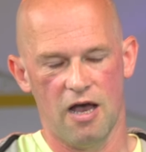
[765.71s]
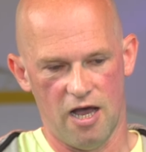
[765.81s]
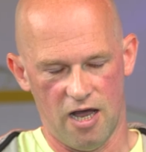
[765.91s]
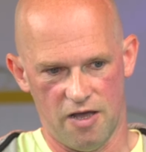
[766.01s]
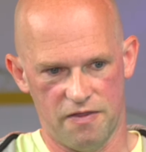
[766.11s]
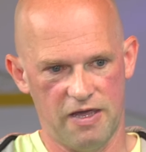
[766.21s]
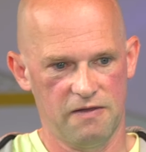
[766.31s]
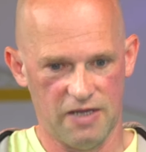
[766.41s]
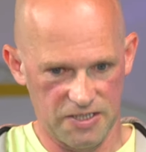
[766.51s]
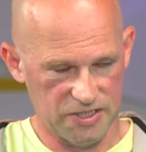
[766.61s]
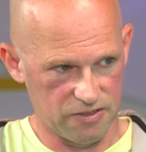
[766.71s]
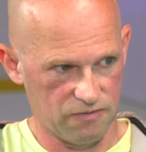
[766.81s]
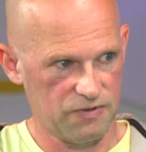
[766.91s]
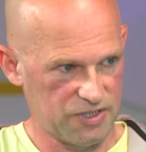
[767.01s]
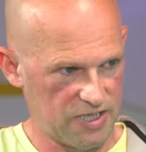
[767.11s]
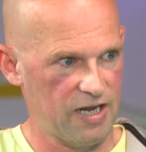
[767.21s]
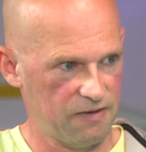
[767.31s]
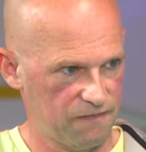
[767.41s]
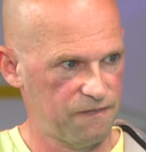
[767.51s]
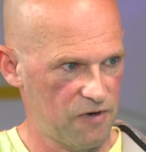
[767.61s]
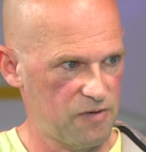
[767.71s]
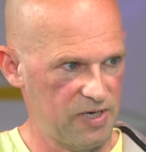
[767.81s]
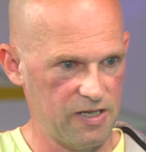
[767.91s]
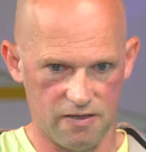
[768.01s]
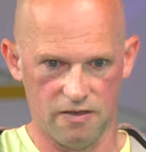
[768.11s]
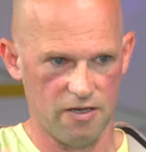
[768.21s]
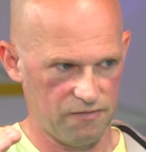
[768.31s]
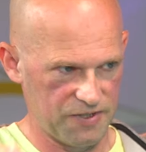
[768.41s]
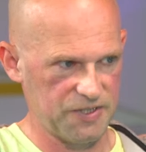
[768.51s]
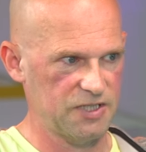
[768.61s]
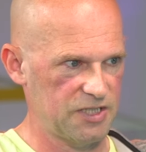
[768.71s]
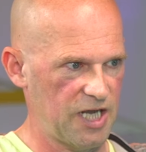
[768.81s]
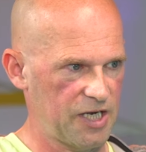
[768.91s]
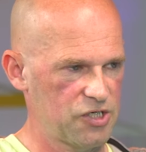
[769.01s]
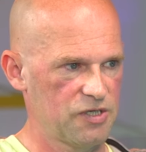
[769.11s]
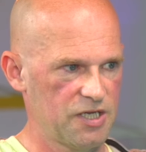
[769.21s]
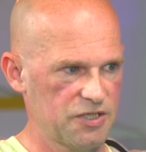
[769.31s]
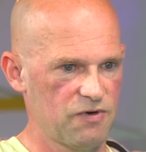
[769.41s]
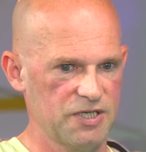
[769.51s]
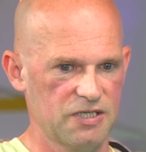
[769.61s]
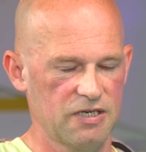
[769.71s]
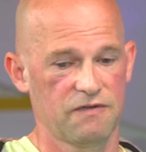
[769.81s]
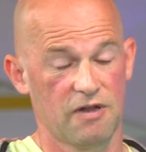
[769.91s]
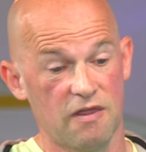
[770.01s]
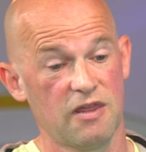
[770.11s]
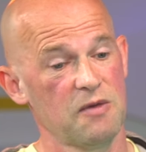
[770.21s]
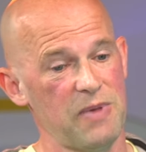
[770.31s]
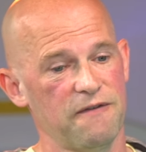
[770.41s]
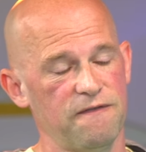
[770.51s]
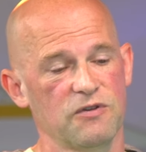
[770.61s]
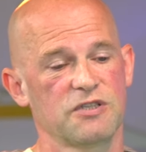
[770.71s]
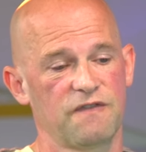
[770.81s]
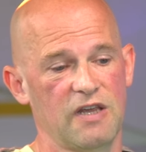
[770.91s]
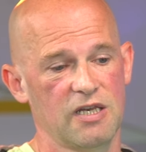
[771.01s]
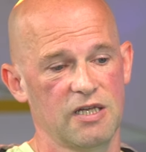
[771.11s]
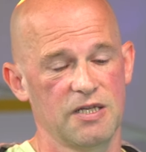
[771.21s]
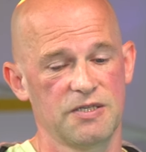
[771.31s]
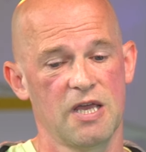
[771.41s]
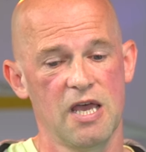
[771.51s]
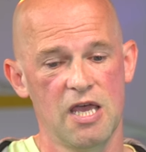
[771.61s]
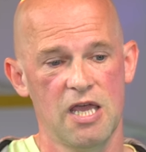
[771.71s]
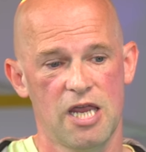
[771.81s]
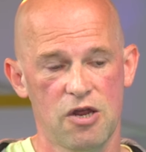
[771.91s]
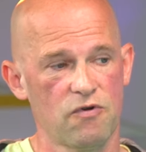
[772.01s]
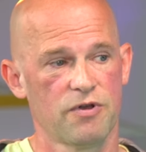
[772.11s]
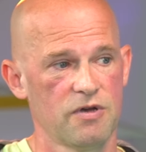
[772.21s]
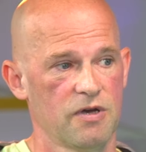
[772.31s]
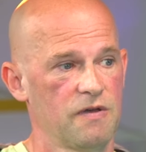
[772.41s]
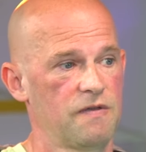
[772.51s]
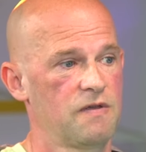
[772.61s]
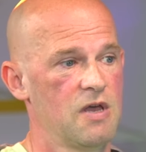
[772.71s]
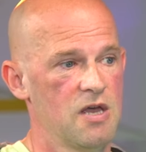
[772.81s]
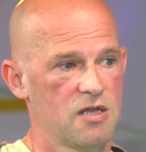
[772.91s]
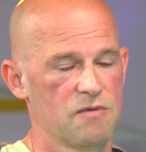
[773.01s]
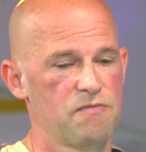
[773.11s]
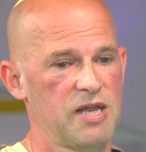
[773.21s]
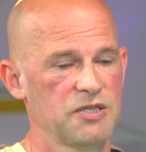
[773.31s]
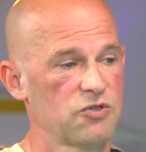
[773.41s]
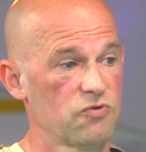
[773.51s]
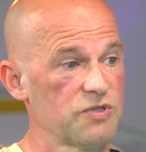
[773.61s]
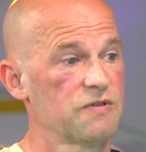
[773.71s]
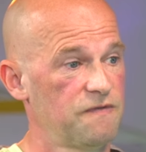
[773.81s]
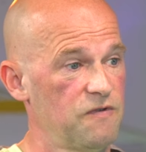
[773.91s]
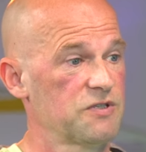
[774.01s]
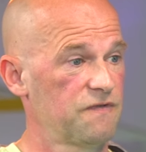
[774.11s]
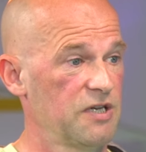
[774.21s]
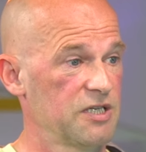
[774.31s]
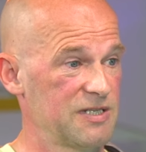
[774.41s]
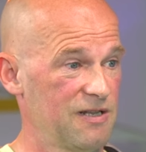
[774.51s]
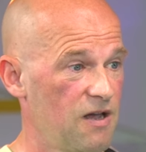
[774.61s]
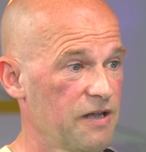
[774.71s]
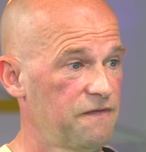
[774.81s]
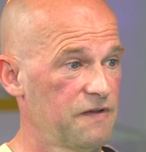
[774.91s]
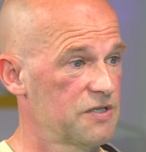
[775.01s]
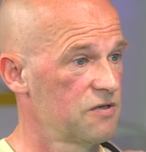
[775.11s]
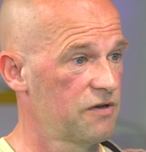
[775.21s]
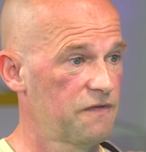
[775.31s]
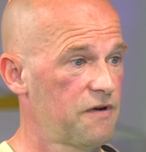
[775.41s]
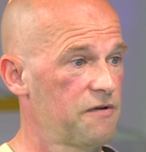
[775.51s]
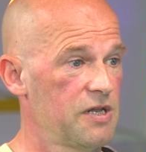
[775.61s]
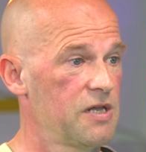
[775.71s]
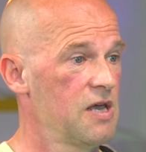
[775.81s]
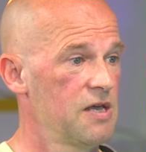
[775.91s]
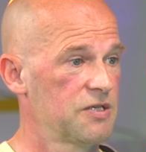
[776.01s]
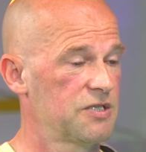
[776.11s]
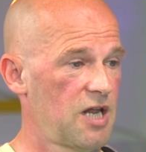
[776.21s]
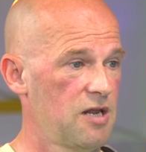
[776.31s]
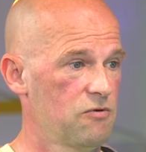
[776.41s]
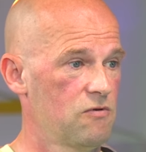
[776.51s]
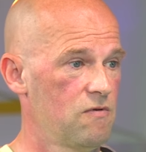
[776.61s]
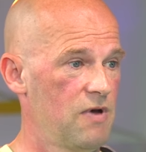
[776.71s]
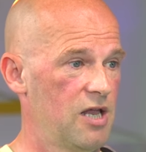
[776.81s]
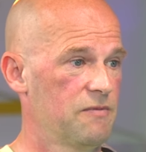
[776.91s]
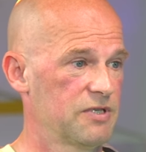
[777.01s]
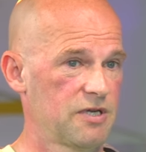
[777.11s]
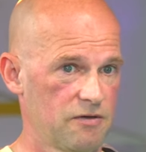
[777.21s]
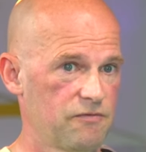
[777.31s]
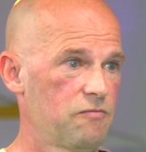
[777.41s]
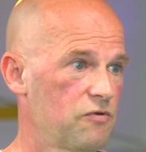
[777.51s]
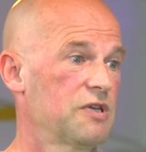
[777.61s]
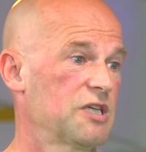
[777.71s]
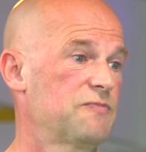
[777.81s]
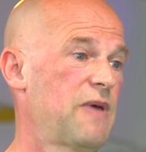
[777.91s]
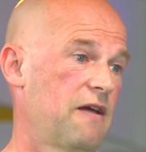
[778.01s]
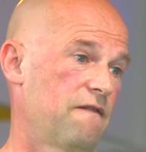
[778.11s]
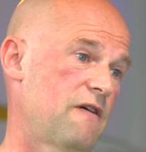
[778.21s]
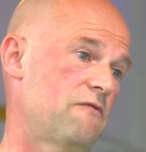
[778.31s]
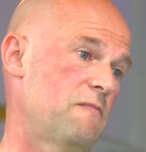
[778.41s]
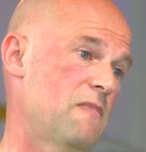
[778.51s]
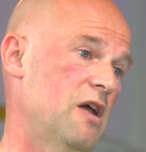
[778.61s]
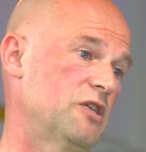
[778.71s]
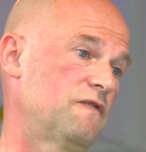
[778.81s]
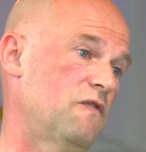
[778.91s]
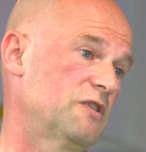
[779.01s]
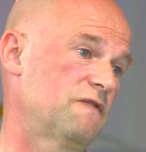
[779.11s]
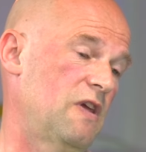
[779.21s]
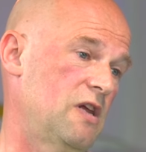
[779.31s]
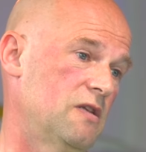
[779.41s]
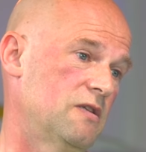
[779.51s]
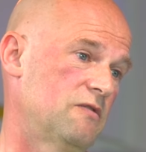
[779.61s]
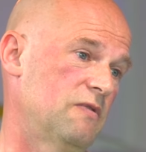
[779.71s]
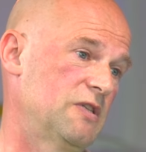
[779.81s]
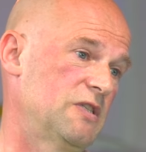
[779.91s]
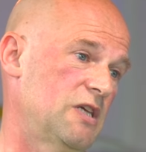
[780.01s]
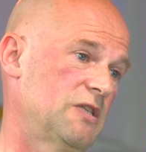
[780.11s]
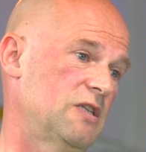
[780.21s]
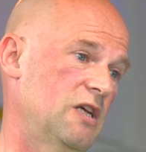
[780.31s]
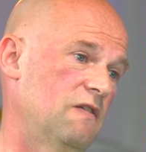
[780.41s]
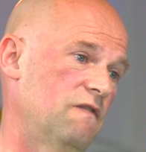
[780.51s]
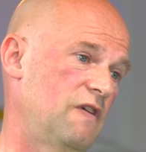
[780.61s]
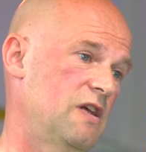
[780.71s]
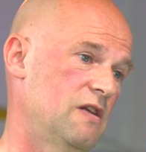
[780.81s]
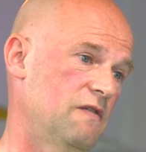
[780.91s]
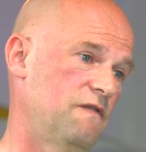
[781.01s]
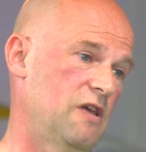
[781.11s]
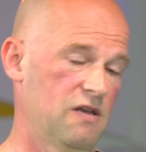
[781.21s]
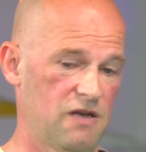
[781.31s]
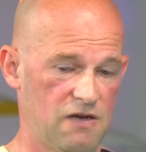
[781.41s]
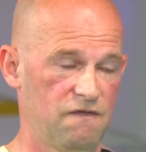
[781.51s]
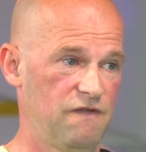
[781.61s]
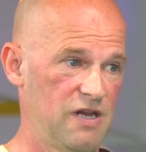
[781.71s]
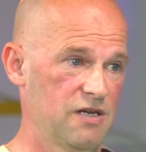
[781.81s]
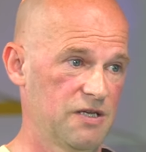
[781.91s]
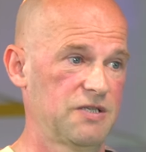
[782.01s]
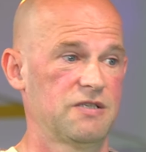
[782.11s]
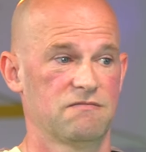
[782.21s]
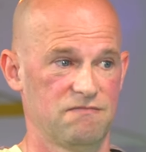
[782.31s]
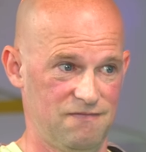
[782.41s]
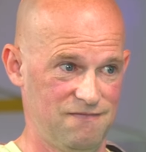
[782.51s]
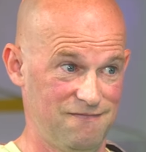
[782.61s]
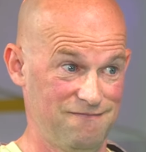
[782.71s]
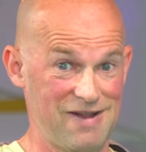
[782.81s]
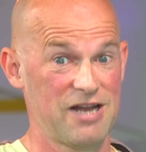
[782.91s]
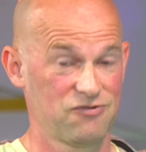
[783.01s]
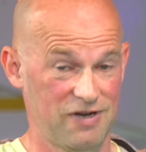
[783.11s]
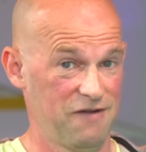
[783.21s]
They still stand firmly that there is a detection there that's quite significant. And the thing about phosphine is, here on Earth, the main source of phosphine is life. It's not a very stable element either. We wouldn't expect very much phosphine to exist in Venus naturally.